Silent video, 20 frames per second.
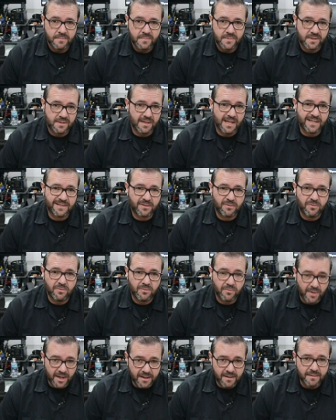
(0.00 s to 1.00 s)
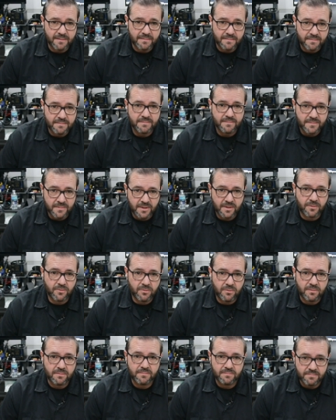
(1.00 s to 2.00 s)
So that's cool, right?
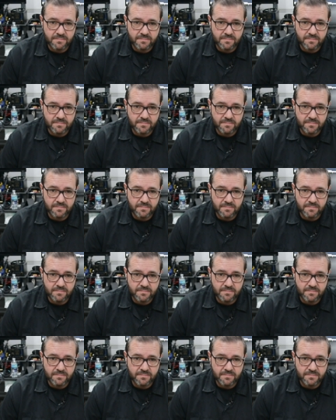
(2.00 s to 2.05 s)
Cool.